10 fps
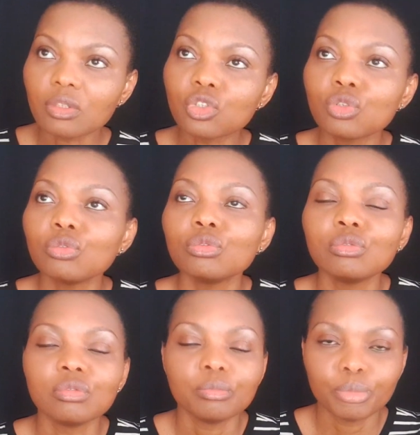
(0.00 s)

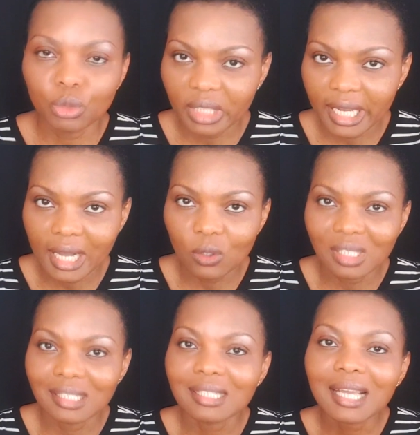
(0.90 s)
to build a house,
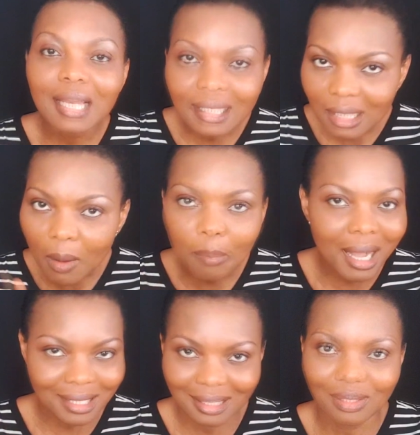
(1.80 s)
the skeletal
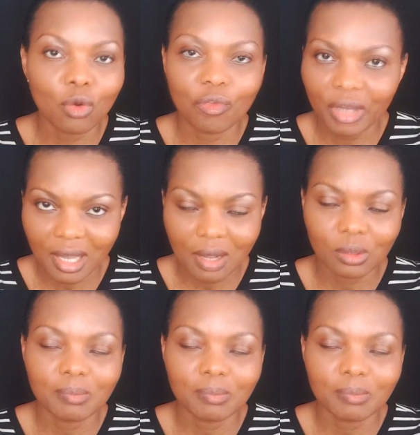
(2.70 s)
part of a house.